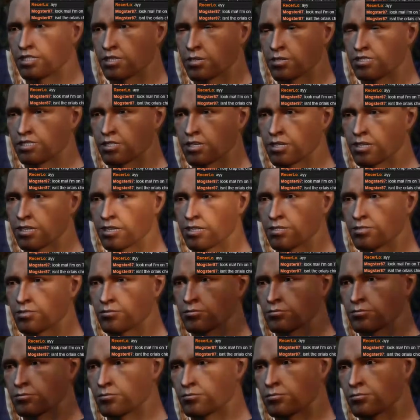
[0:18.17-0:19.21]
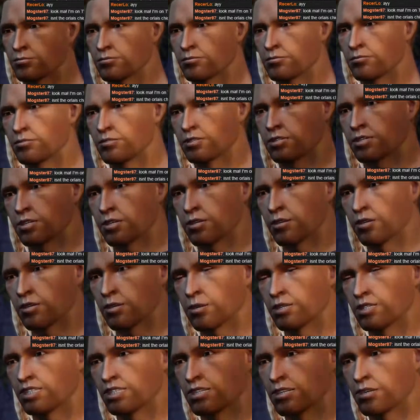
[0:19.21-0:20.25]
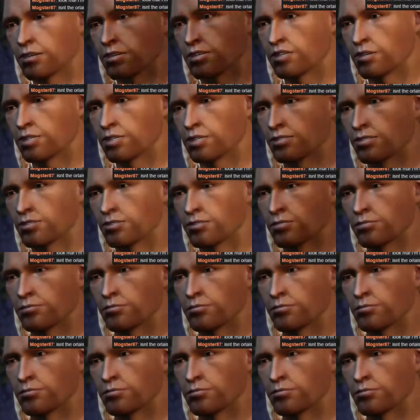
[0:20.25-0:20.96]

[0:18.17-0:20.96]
I'd like that. So would he, I think.